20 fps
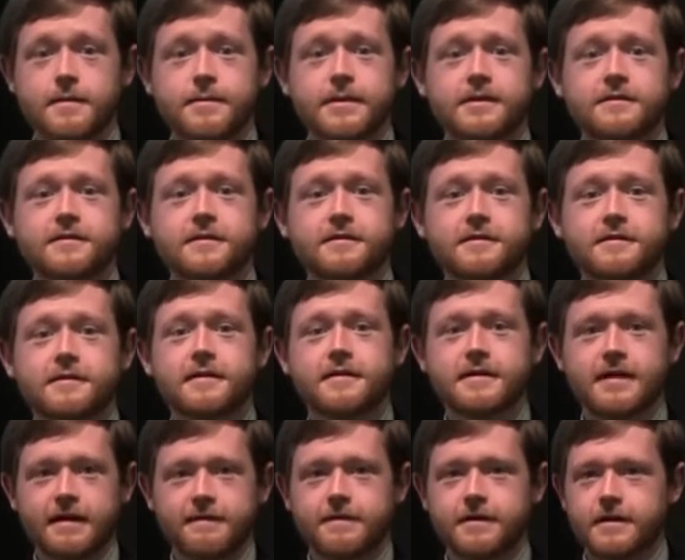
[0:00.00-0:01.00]
because this is the
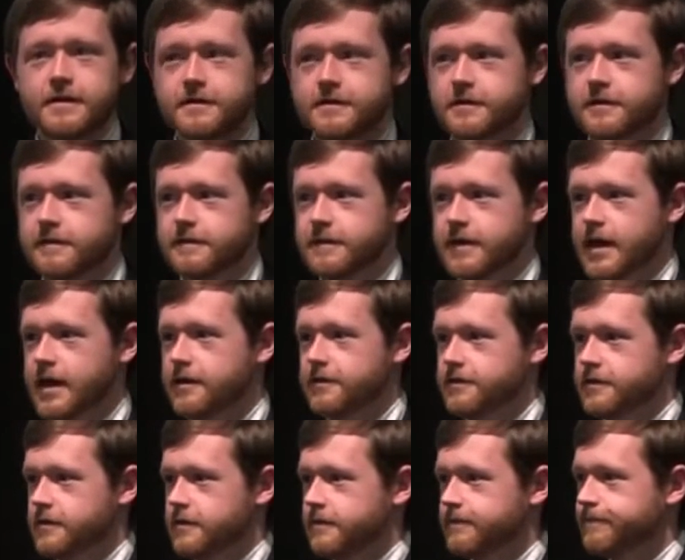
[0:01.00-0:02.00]
definition of
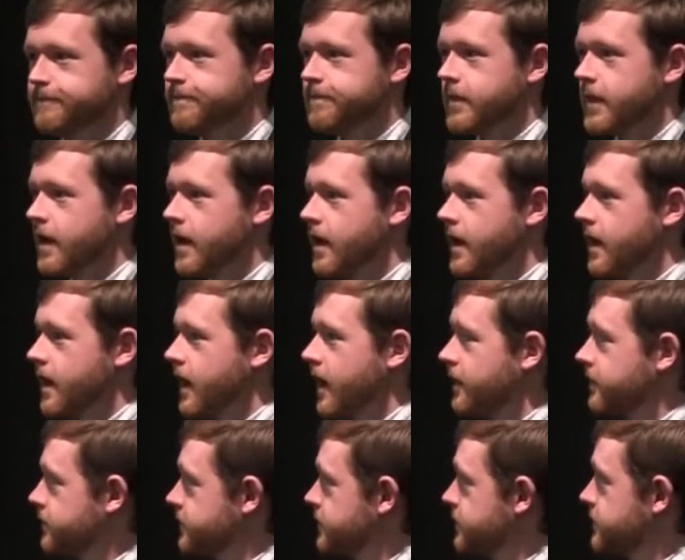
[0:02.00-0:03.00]
cancer.
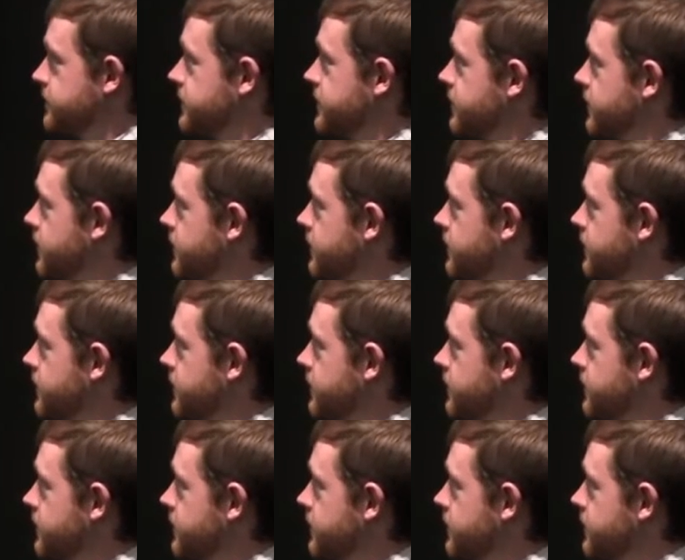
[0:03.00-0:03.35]
As you had seen